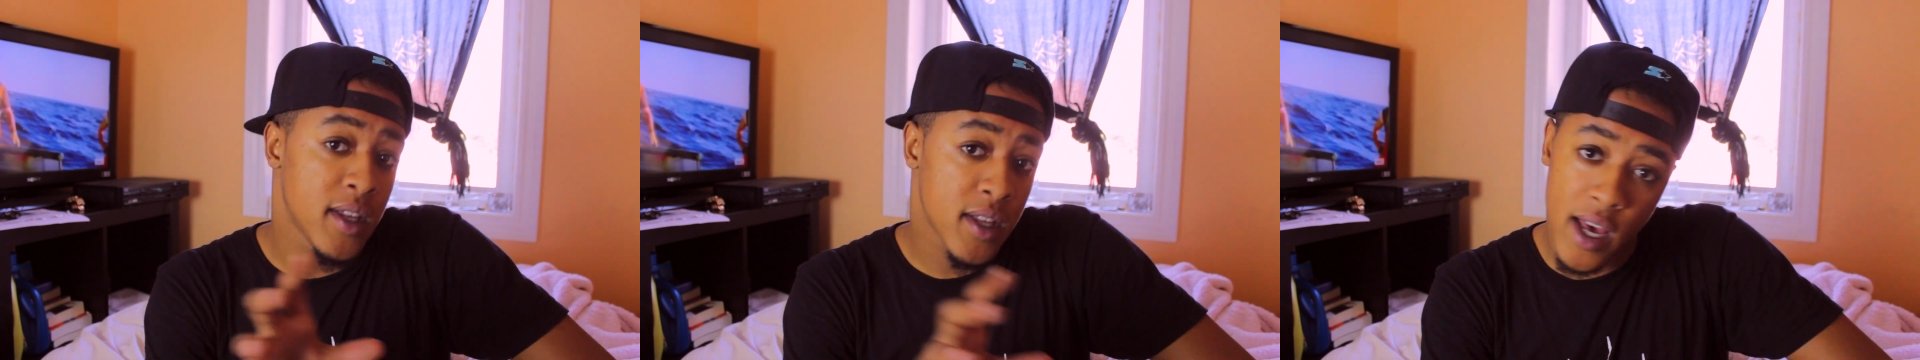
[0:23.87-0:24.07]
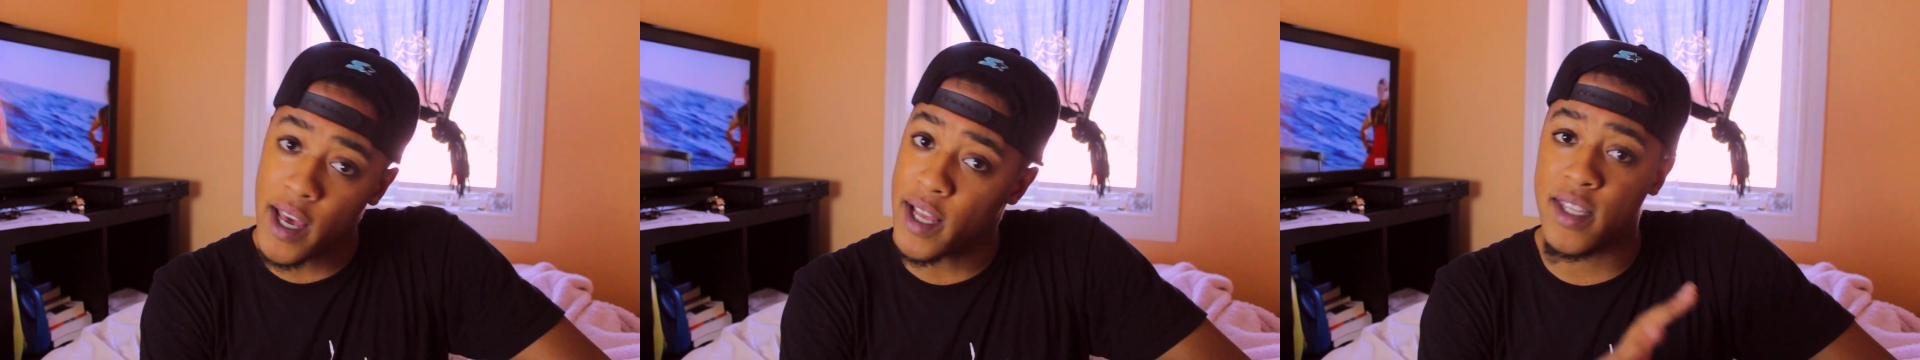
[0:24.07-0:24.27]

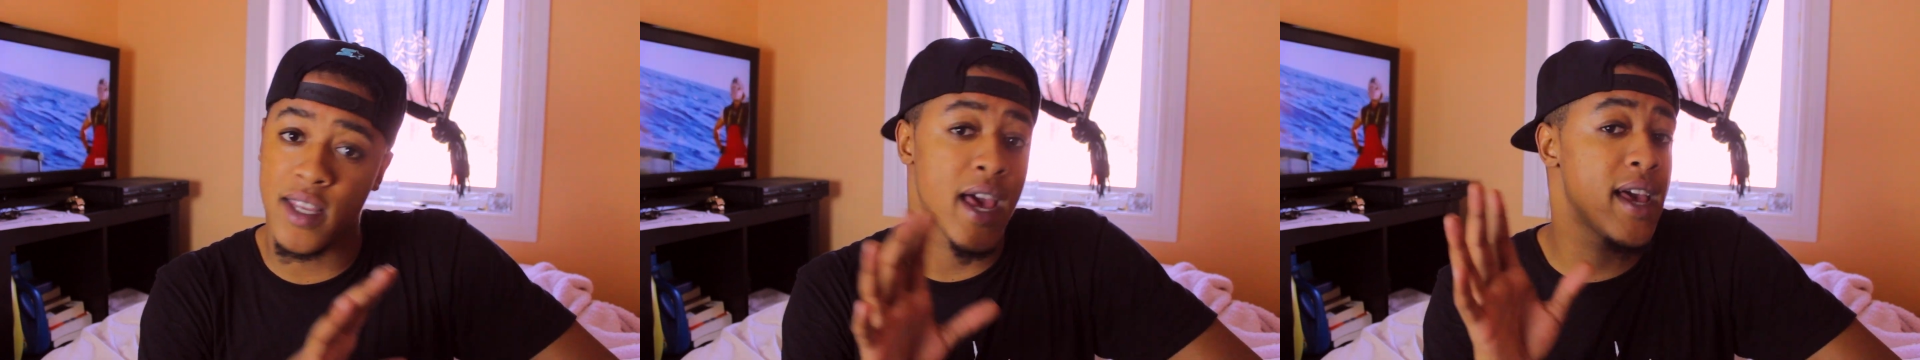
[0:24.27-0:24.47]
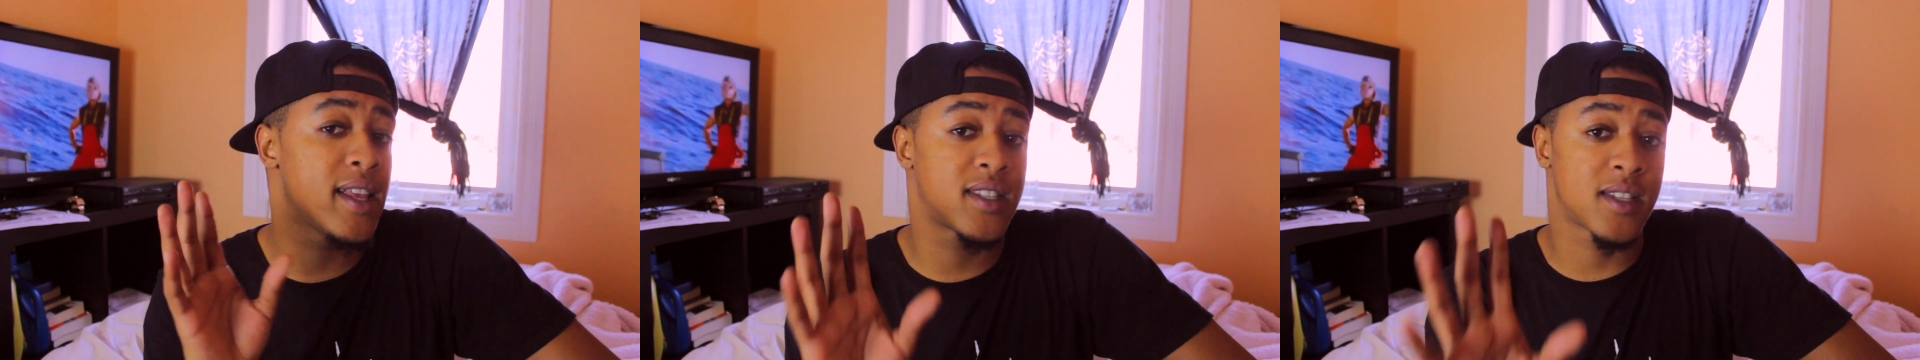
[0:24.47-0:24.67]
It,
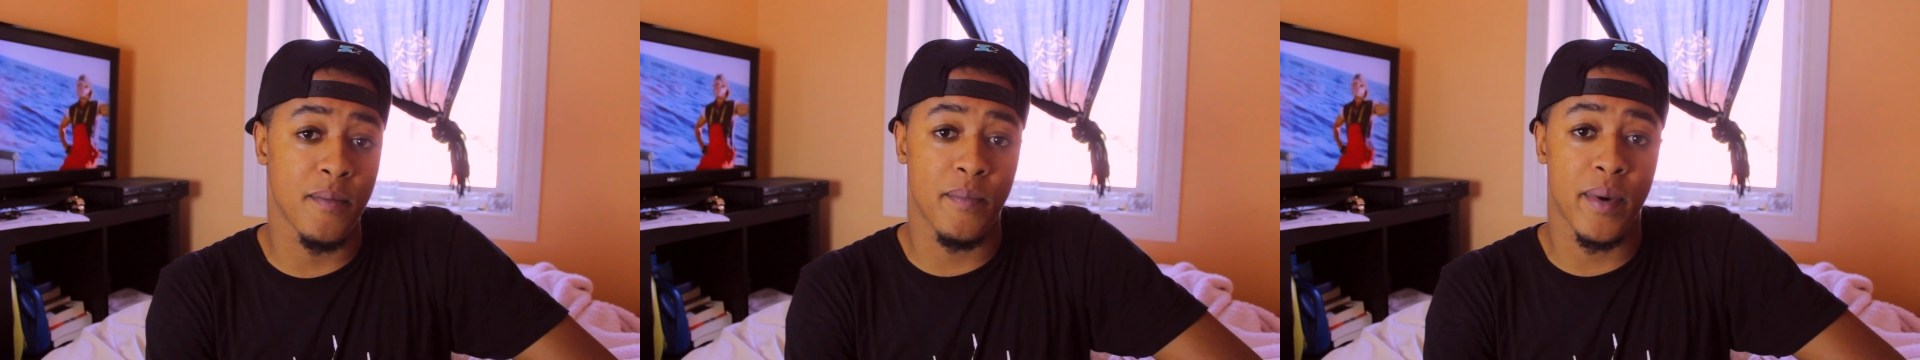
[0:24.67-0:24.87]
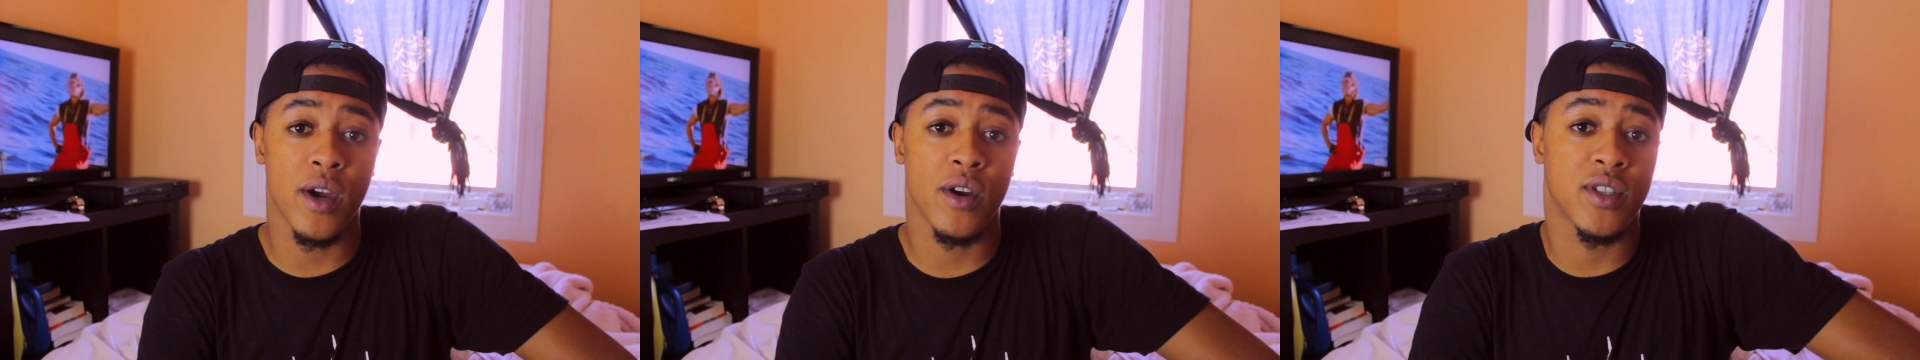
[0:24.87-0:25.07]
it's
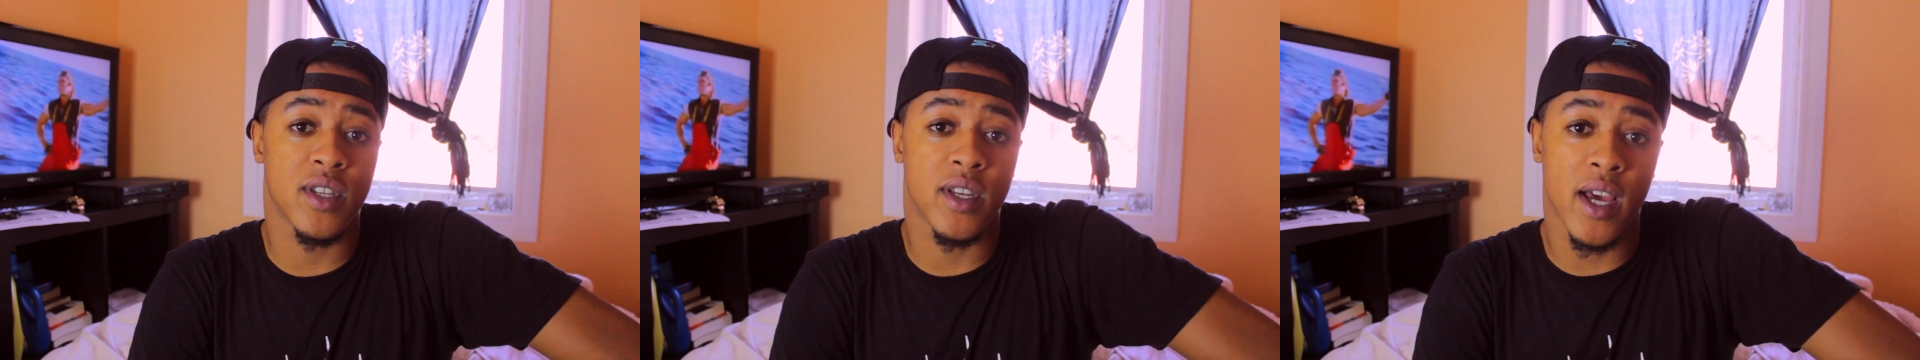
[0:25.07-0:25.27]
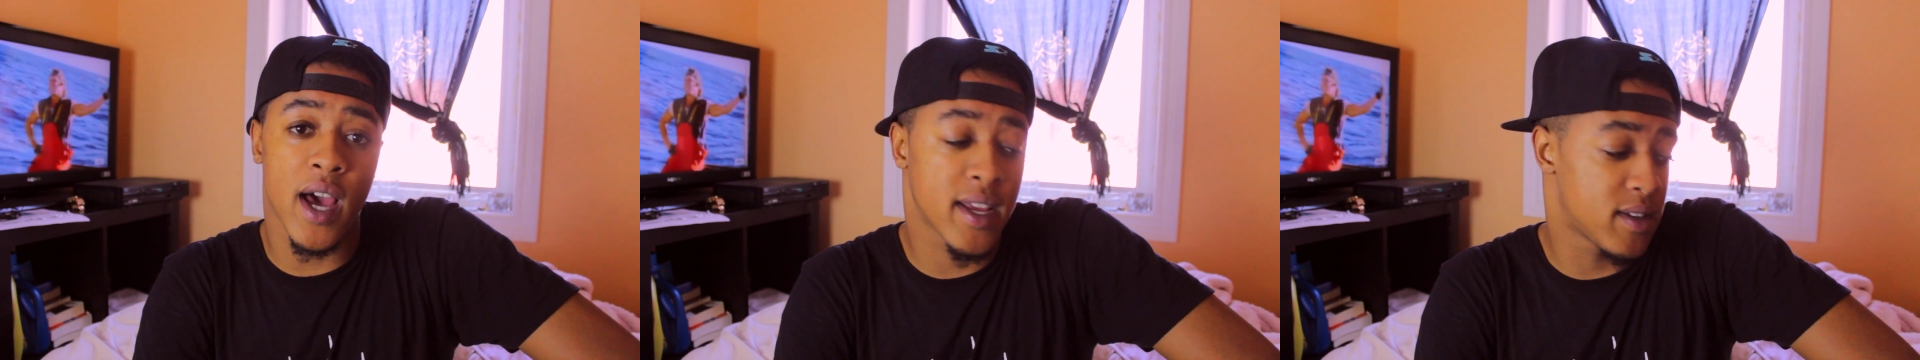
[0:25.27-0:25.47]

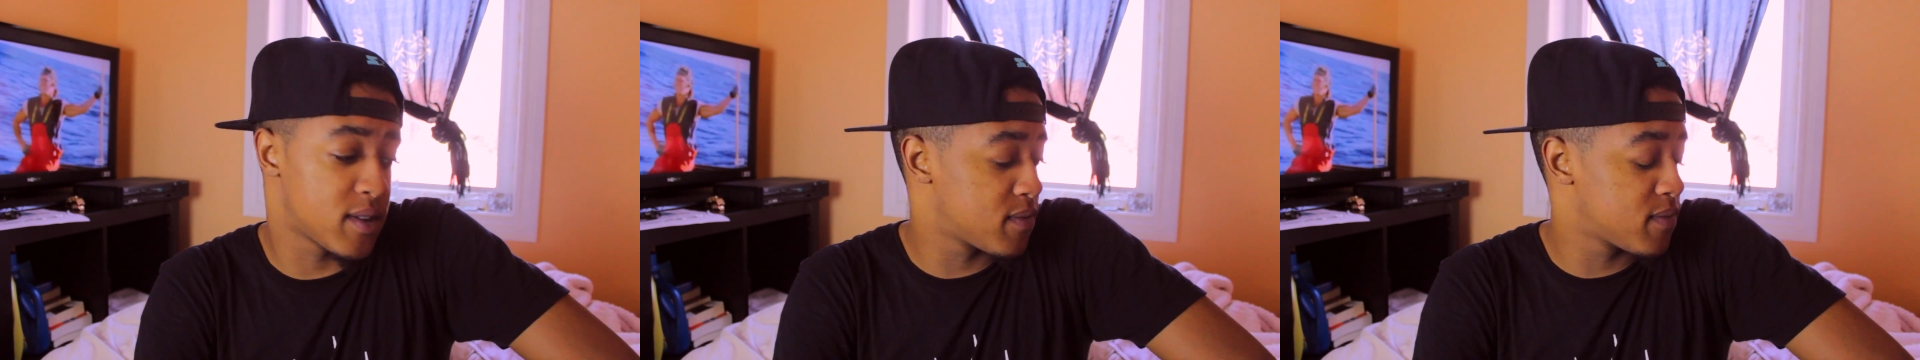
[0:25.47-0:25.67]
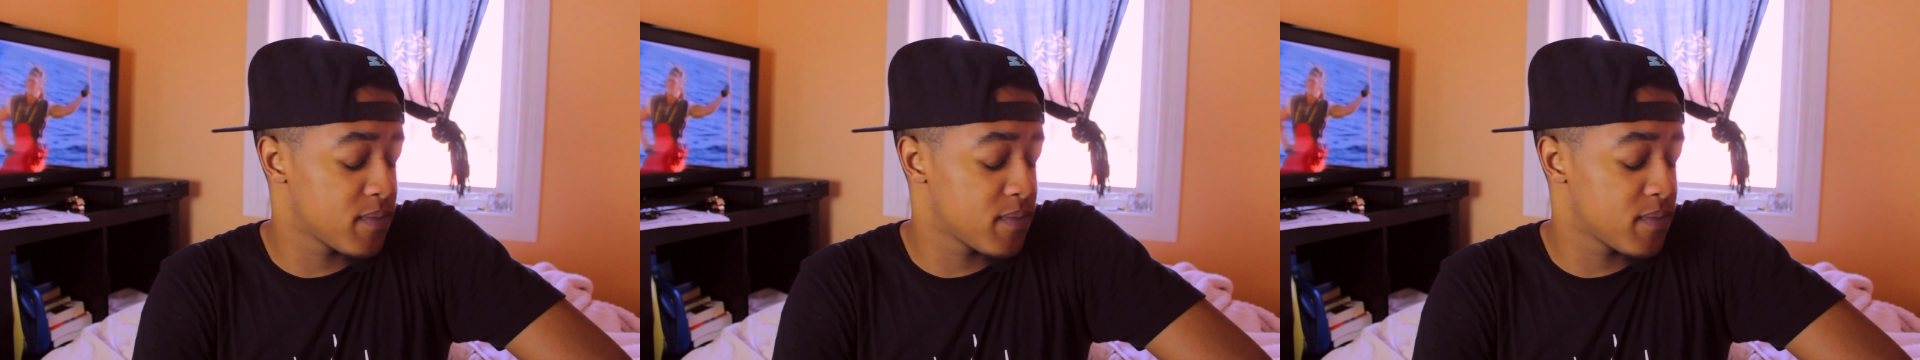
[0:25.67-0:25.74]
embarrassing. I...